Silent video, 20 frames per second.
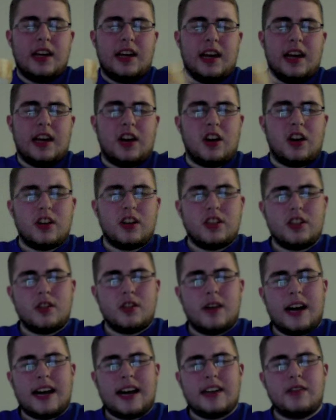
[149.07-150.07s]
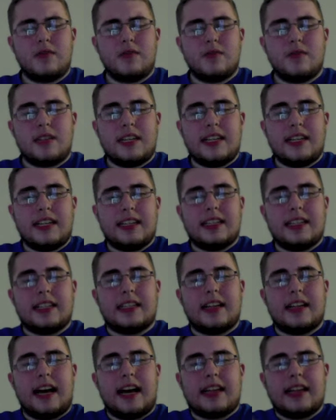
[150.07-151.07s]
And also, I
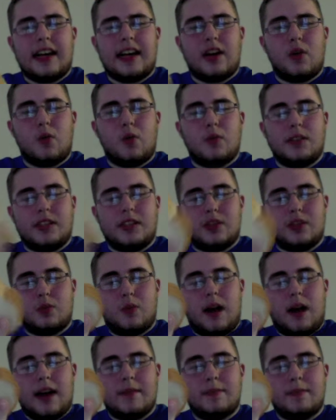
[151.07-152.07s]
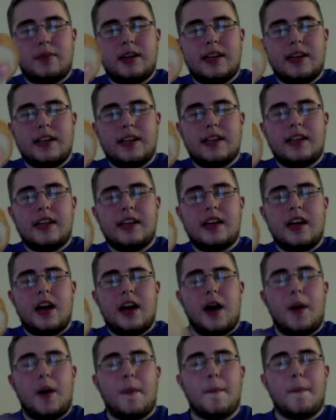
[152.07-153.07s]
like this white bread
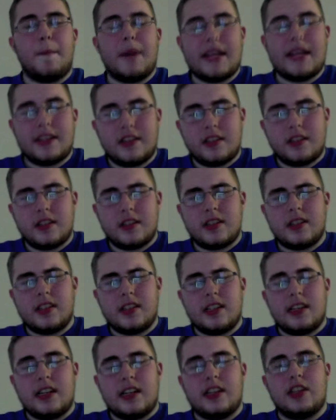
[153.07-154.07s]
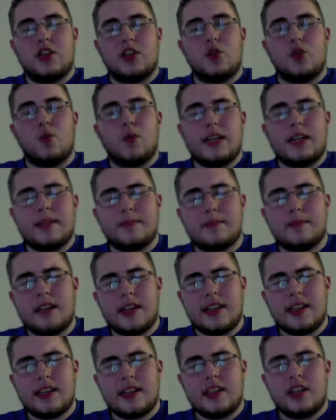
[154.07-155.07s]
better than wheat
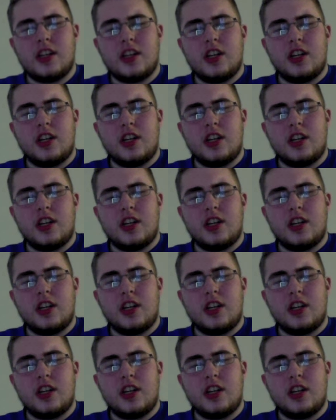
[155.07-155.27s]
bread,